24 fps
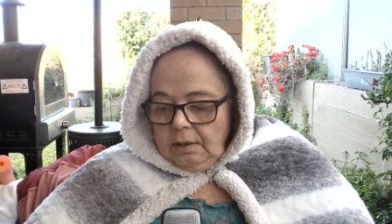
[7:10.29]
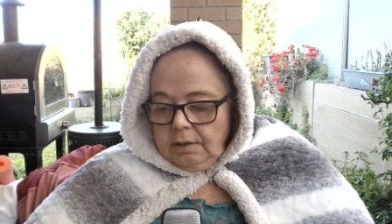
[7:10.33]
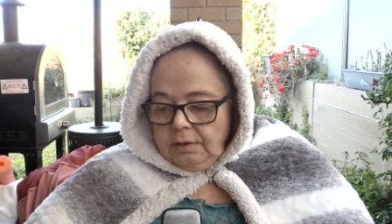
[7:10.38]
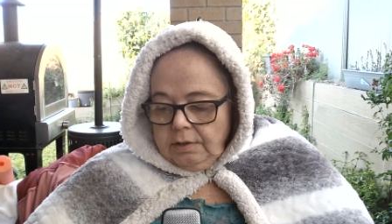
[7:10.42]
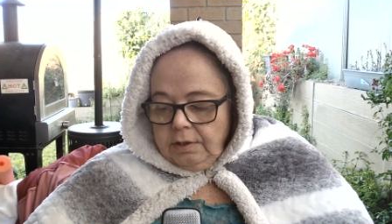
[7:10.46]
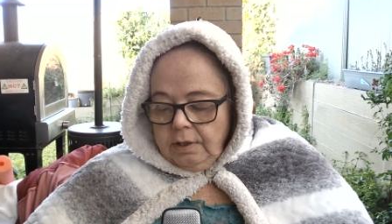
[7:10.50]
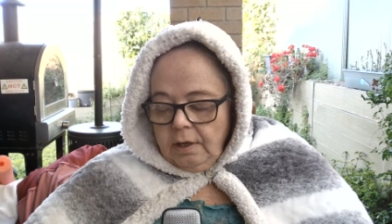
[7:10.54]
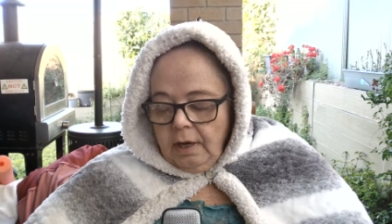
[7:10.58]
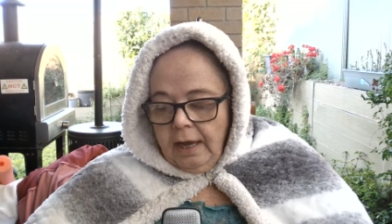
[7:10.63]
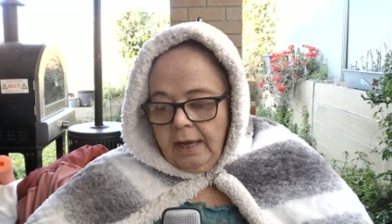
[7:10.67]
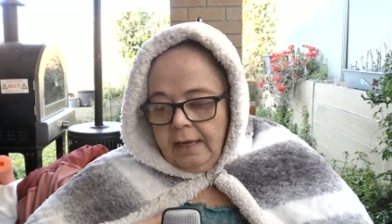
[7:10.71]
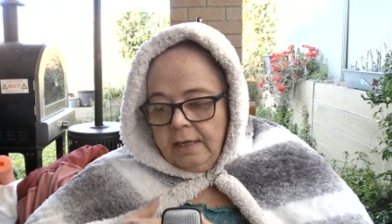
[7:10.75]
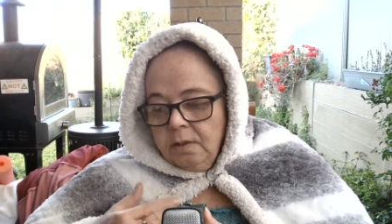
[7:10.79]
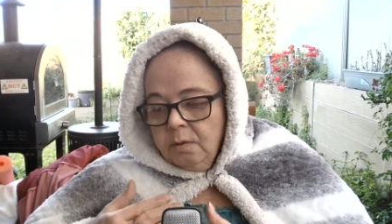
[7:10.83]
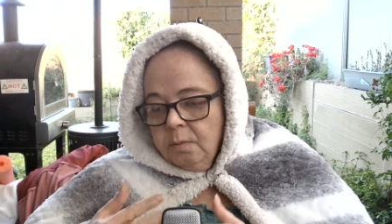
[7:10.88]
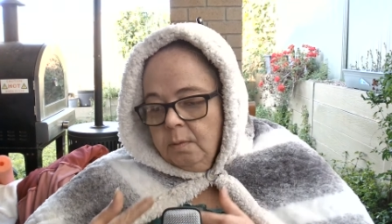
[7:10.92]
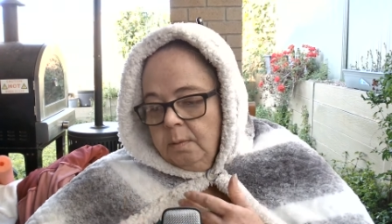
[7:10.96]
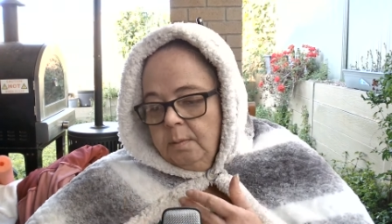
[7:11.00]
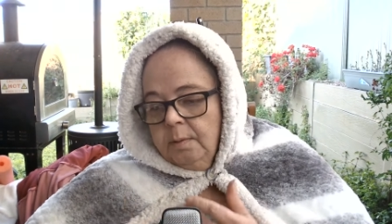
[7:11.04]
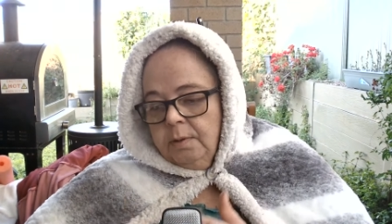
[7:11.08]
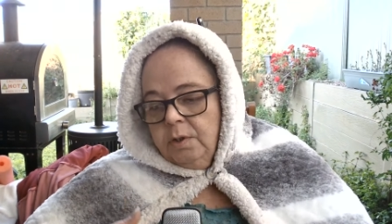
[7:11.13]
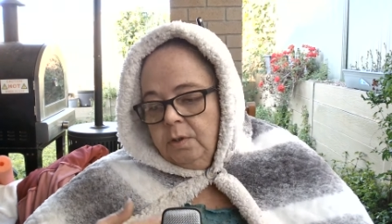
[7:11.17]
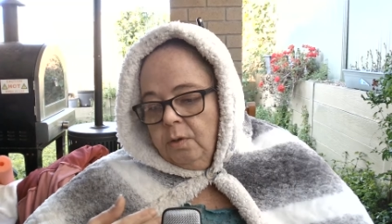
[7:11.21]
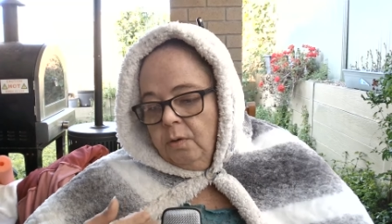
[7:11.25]
So, as
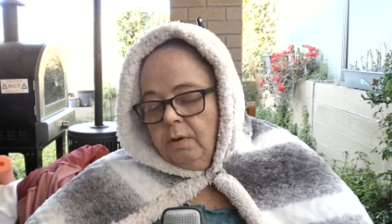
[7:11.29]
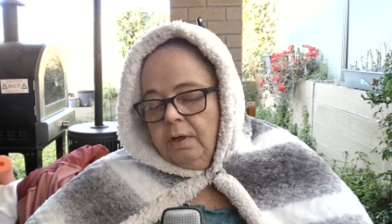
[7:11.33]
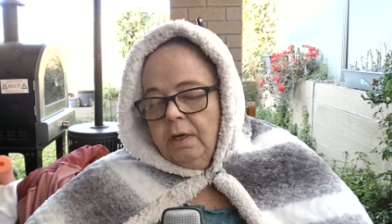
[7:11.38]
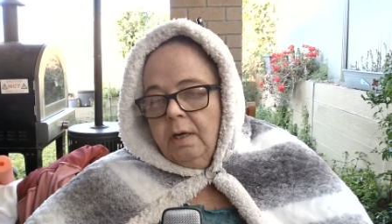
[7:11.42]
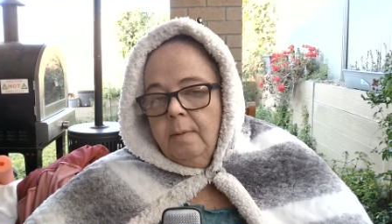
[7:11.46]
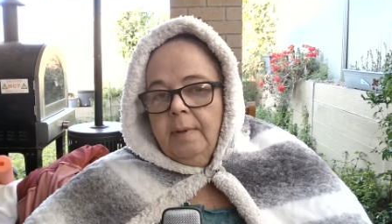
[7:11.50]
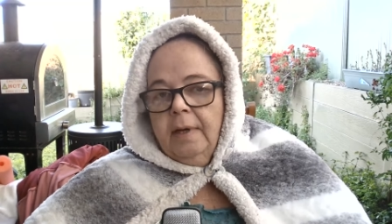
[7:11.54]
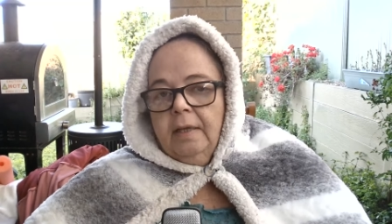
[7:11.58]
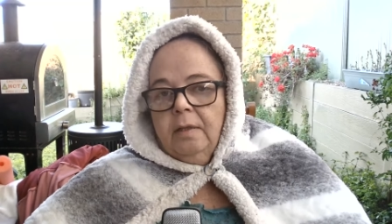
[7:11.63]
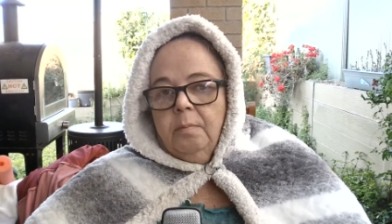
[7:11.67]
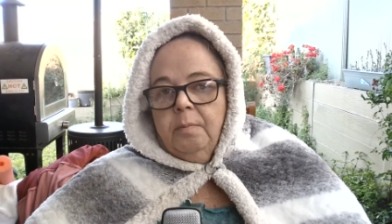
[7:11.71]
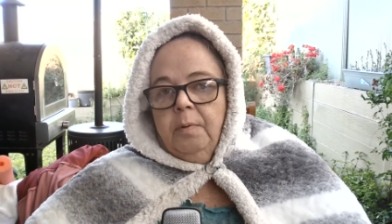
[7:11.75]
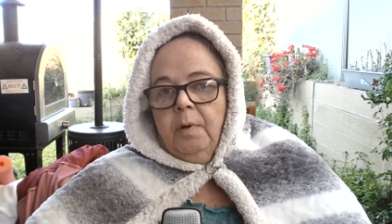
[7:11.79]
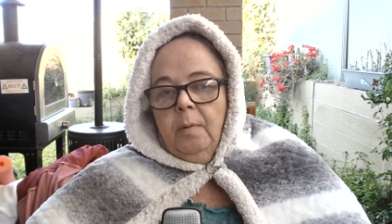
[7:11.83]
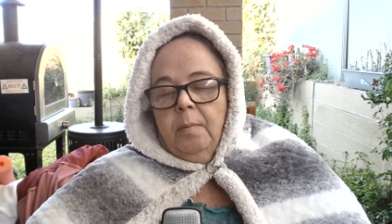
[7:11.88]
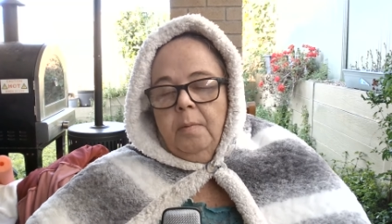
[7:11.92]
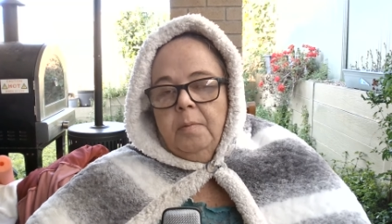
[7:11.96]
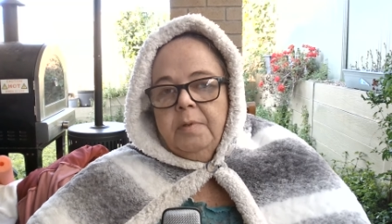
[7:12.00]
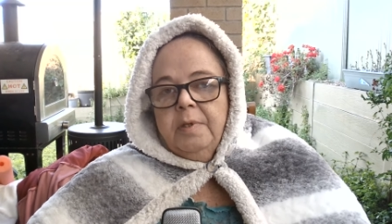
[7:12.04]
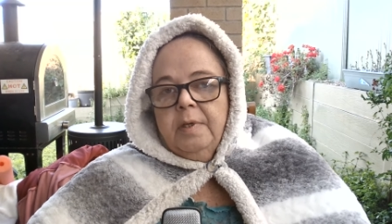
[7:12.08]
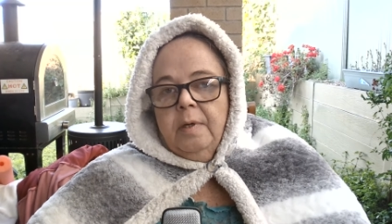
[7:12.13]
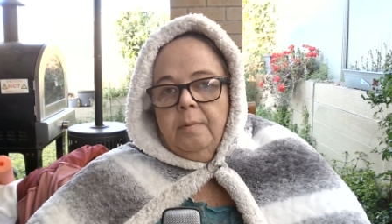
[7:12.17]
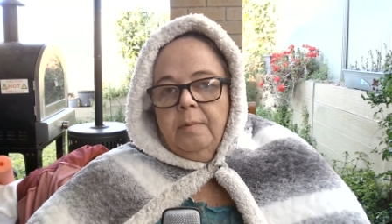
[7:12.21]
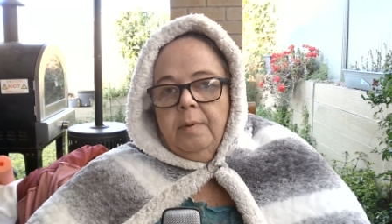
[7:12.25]
we were talking about the
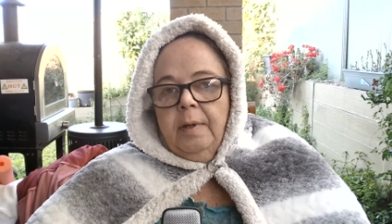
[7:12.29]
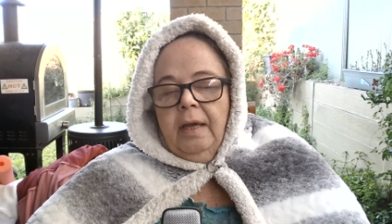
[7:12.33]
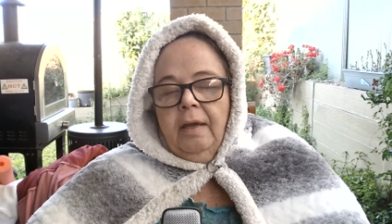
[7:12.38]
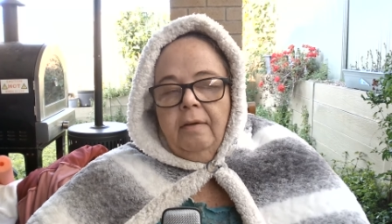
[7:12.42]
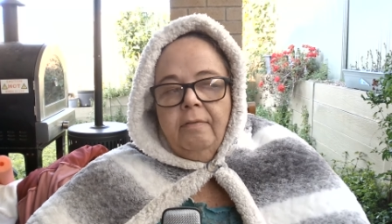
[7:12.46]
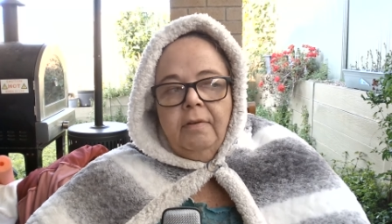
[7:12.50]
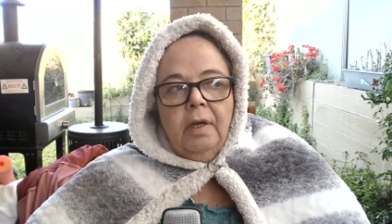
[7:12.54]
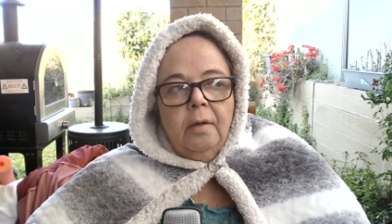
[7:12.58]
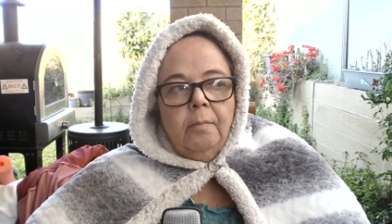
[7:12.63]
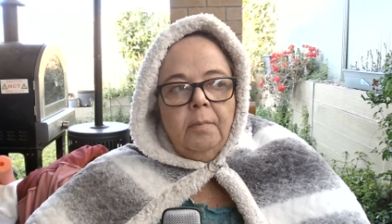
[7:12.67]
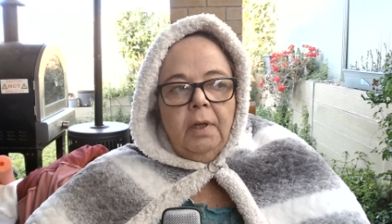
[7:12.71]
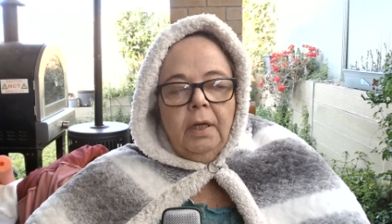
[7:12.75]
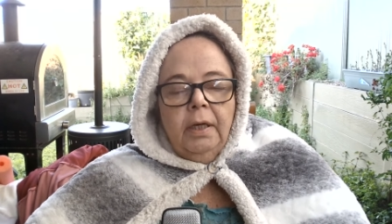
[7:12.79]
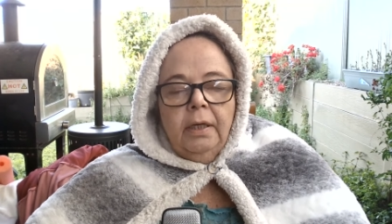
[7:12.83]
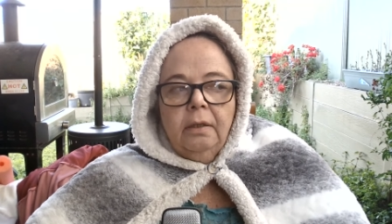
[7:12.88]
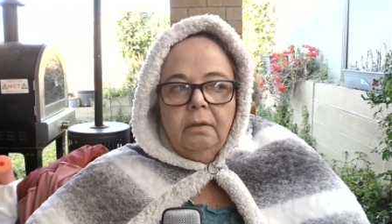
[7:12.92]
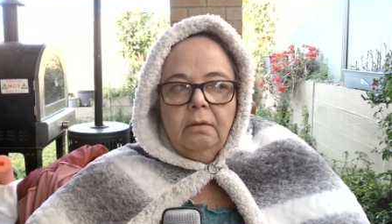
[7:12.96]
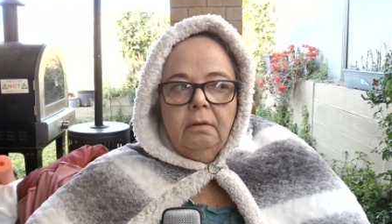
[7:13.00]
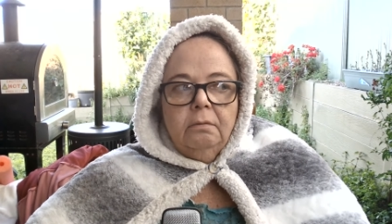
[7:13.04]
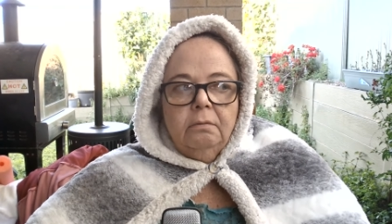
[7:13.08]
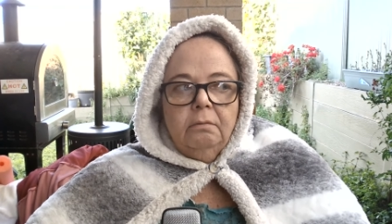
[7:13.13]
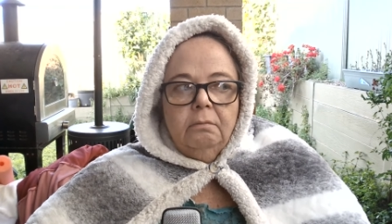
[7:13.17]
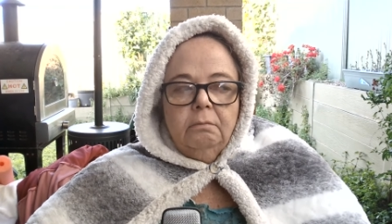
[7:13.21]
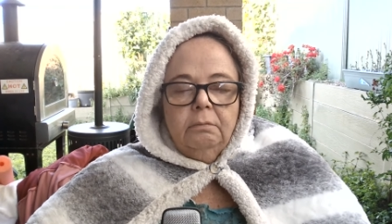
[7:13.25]
problems that I'm having, I'm like,
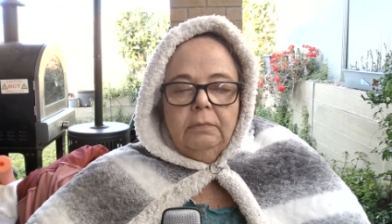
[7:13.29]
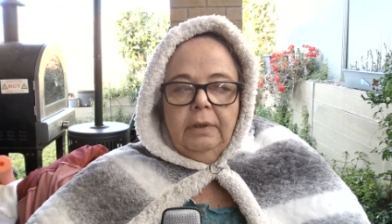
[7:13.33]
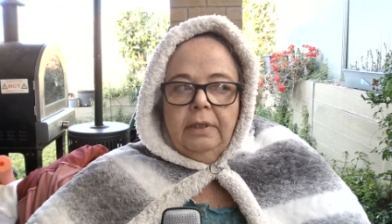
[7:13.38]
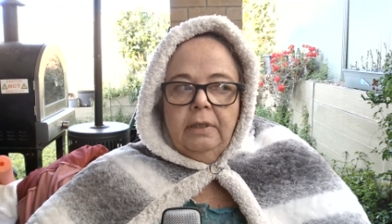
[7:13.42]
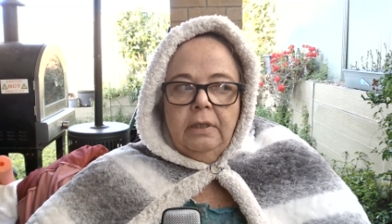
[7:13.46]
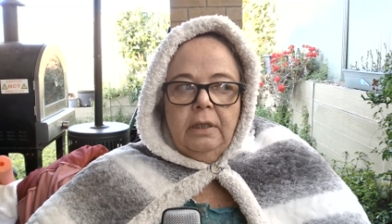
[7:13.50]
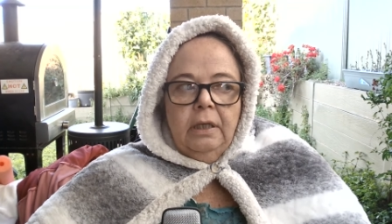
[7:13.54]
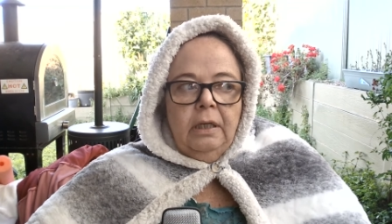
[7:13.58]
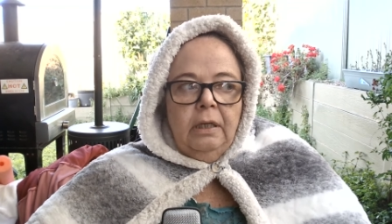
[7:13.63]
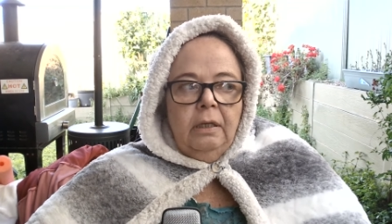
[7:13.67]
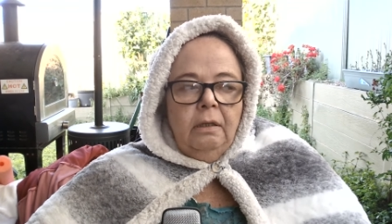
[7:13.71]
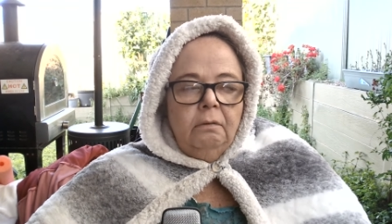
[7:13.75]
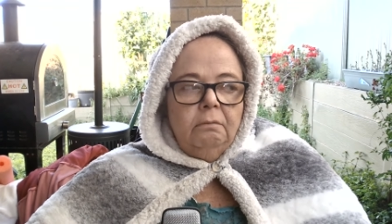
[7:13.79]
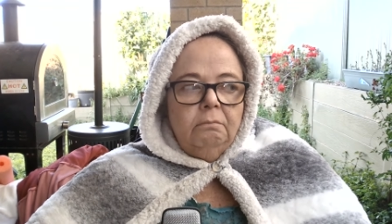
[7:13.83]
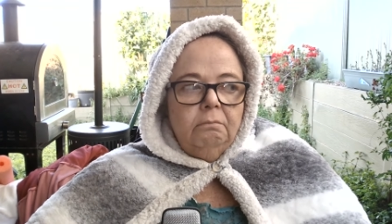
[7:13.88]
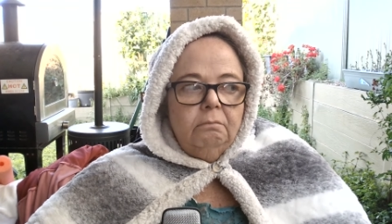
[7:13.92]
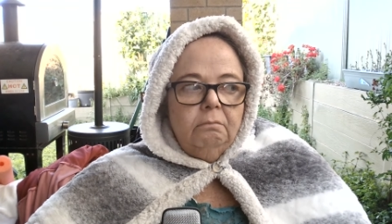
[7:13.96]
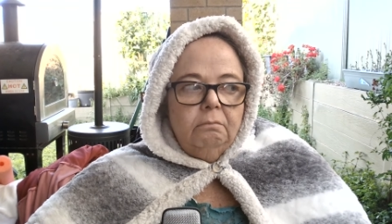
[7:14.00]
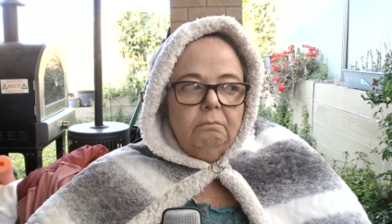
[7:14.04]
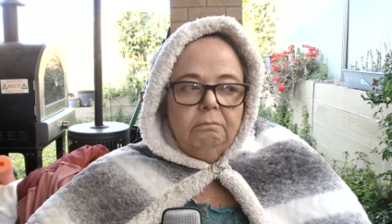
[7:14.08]
Lindy,